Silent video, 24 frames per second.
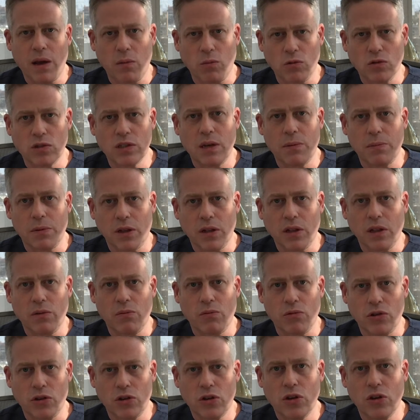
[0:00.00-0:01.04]
will typically
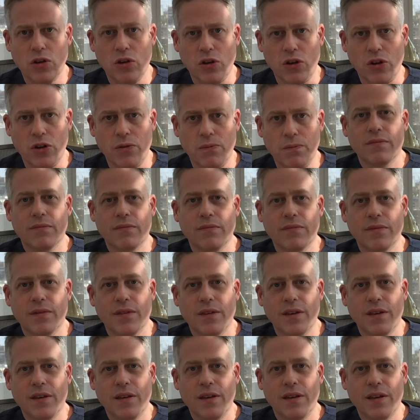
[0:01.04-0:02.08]
return.
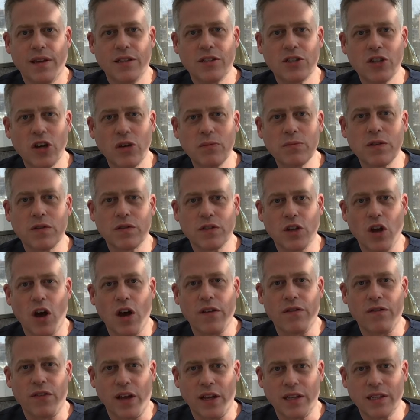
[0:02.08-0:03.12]
In terms of side
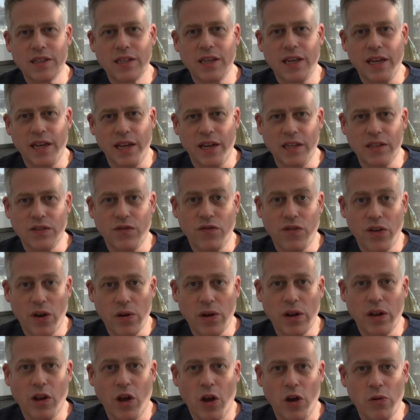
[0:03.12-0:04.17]
effects, it is
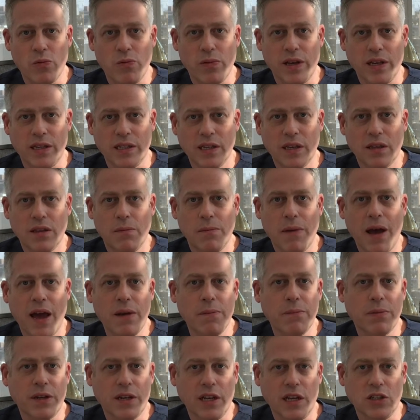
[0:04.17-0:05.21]
very low risk, the main
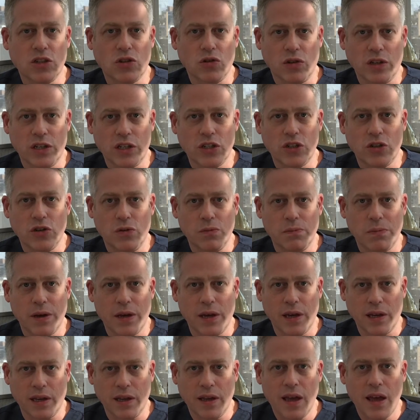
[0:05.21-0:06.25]
potential issue
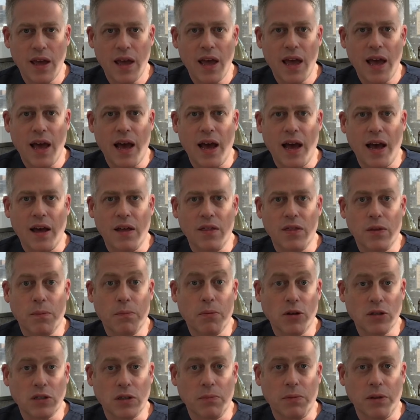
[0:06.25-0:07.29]
being the
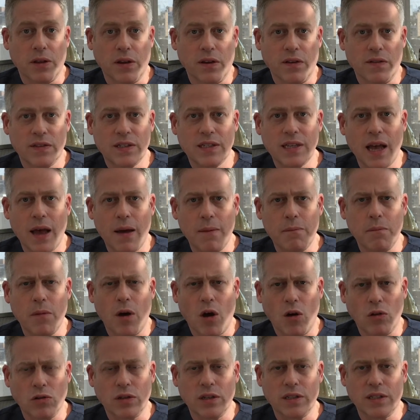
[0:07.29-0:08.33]
possibility of some
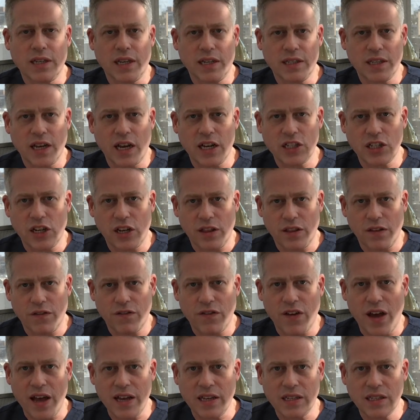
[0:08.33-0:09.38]
altered sensation in the
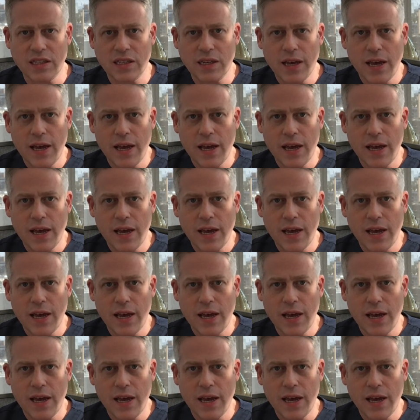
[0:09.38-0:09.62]
face.